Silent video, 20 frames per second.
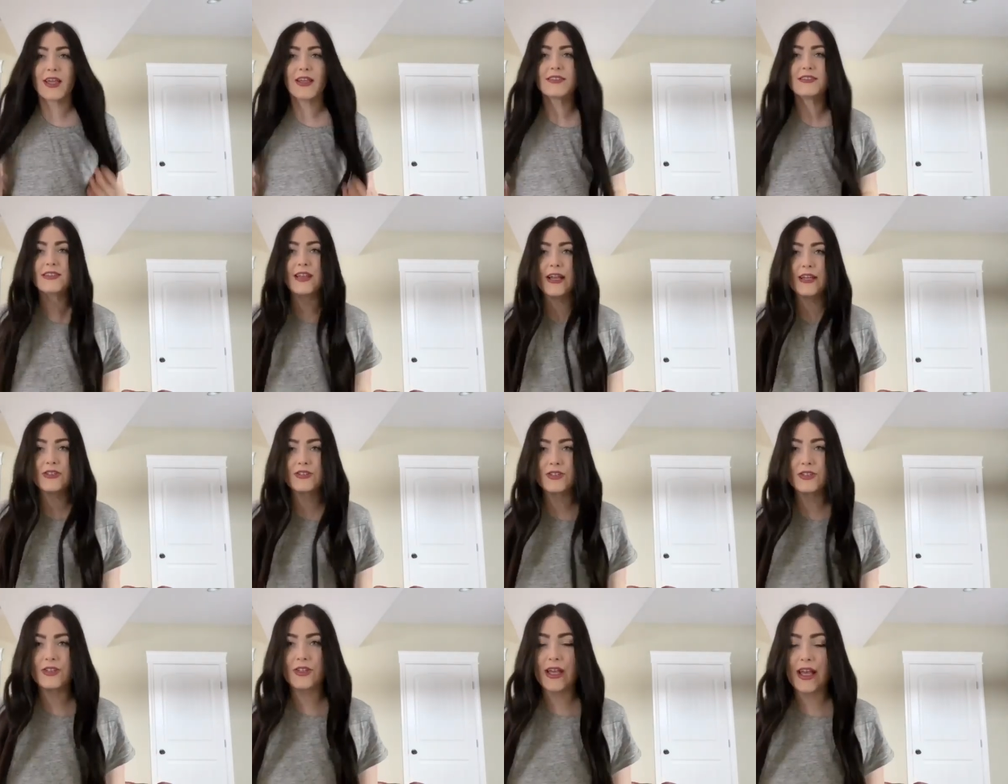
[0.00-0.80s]
as
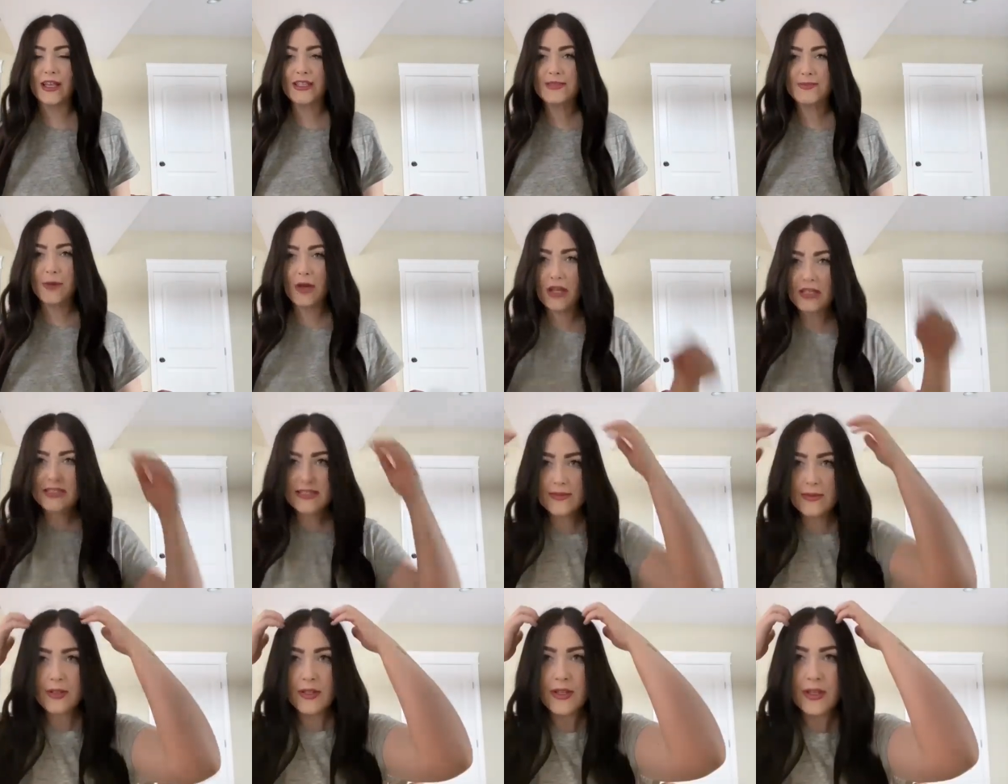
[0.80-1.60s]
natural as
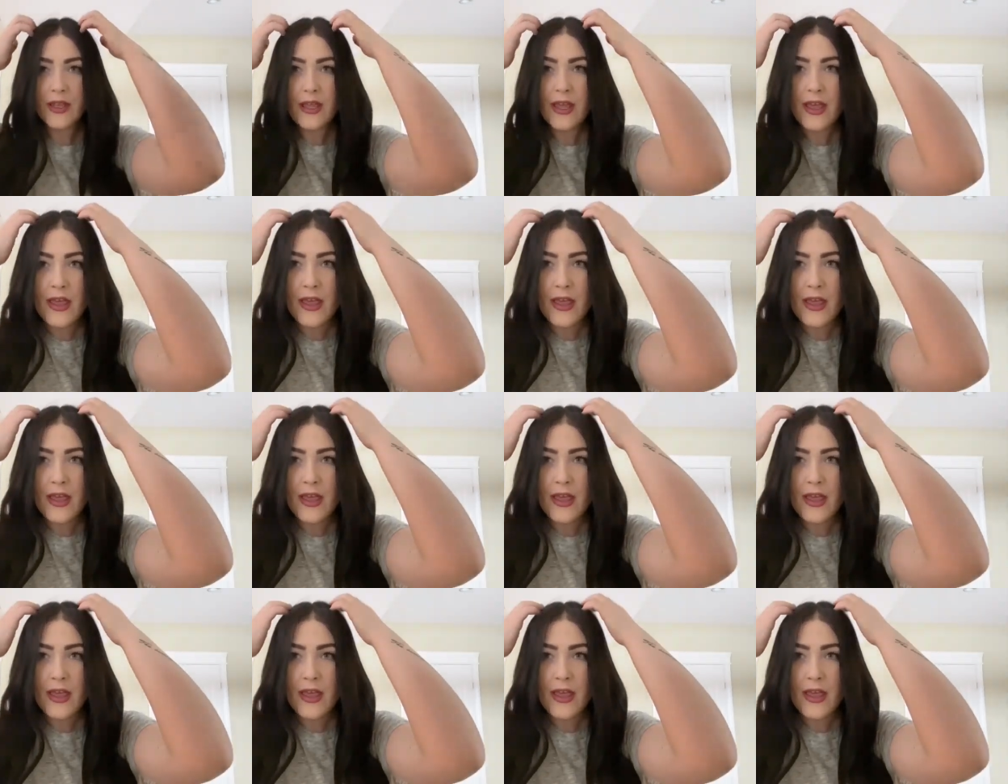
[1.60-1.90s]
possible.